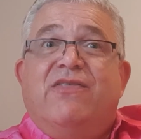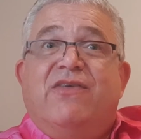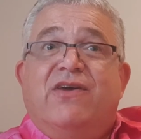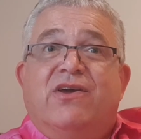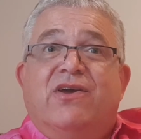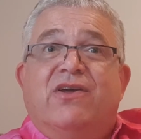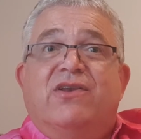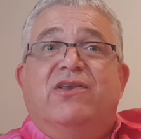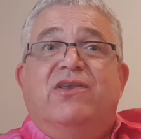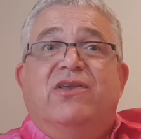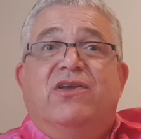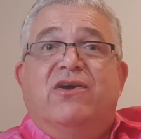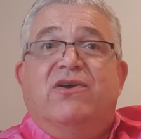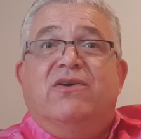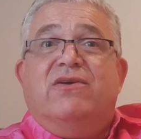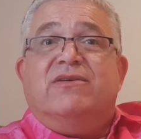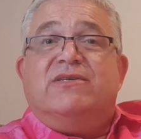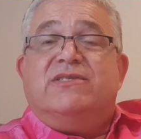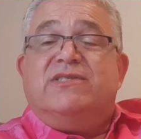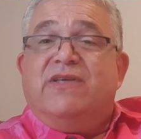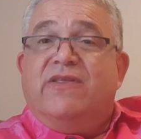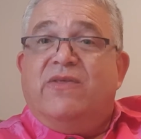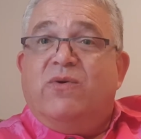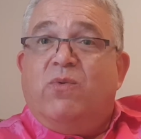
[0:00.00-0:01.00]
the good
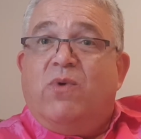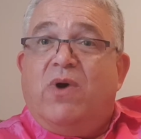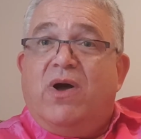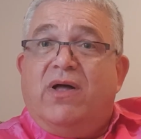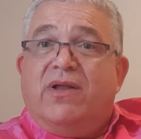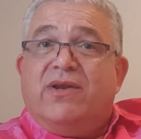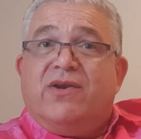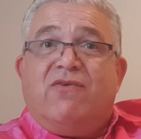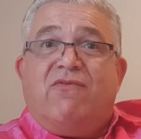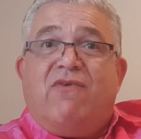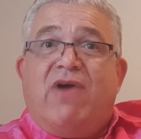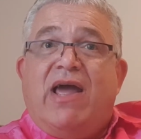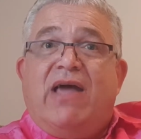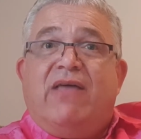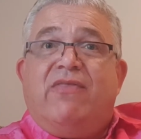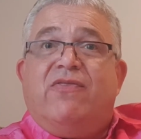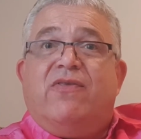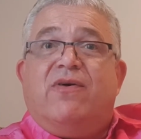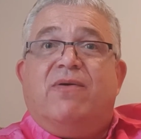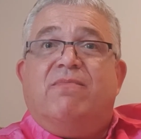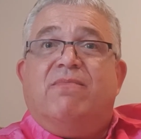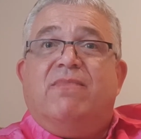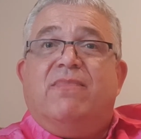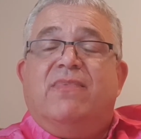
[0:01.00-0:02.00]
news to the world around
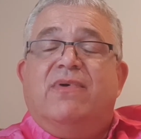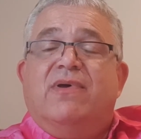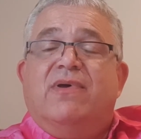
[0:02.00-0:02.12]
them.